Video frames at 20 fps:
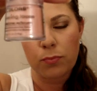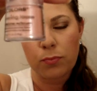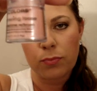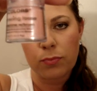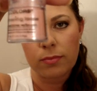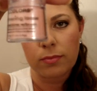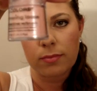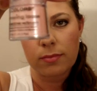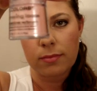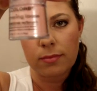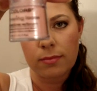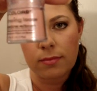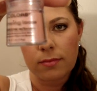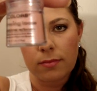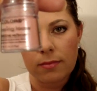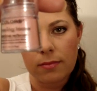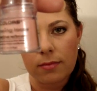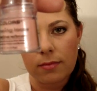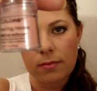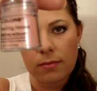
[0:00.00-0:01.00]

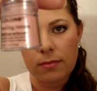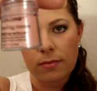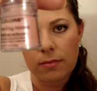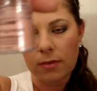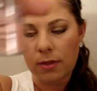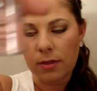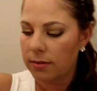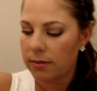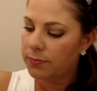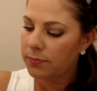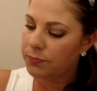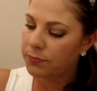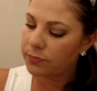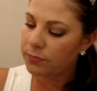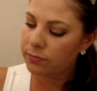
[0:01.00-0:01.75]
(silence)